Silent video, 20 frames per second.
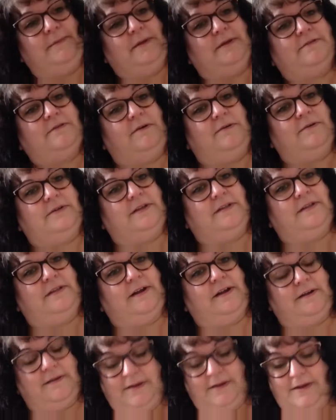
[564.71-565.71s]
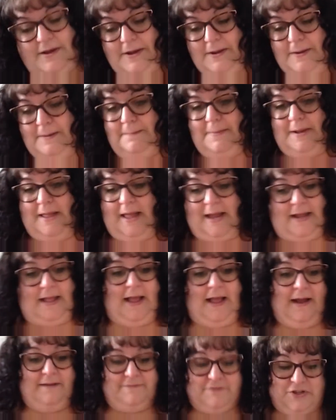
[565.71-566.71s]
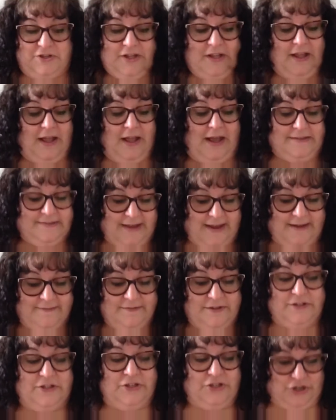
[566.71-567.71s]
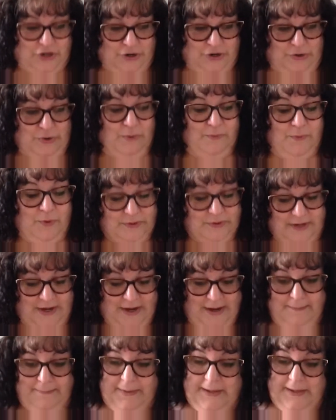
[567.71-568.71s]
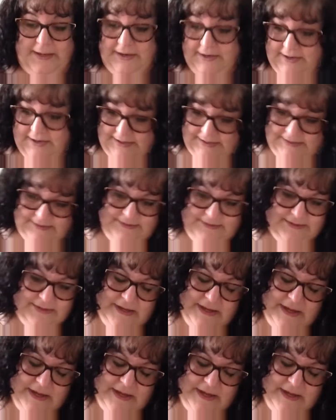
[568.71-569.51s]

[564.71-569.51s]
It's going in there, but I saved it to show you one more time because